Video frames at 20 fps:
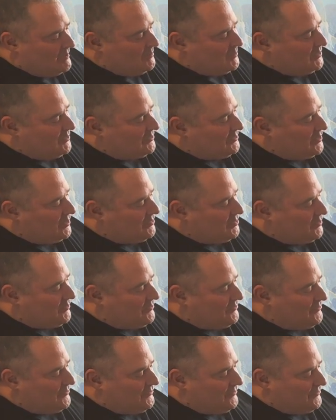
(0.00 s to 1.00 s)
Let's start with
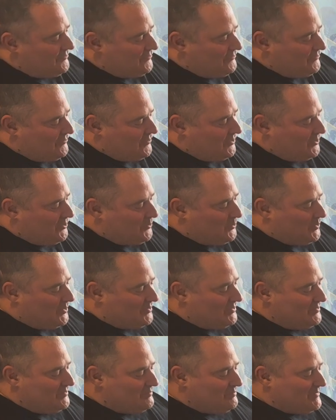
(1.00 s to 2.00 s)
the first one.
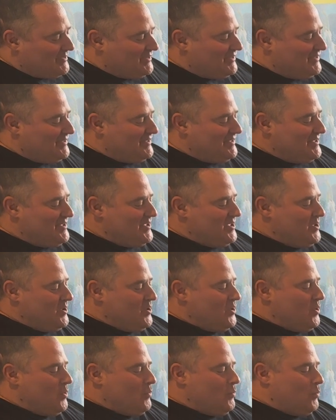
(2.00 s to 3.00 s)

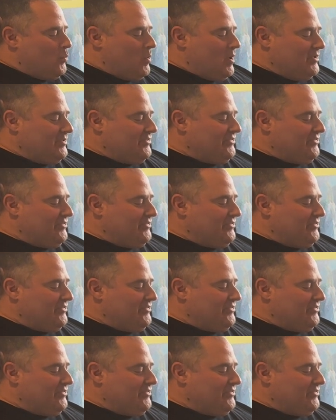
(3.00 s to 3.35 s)
What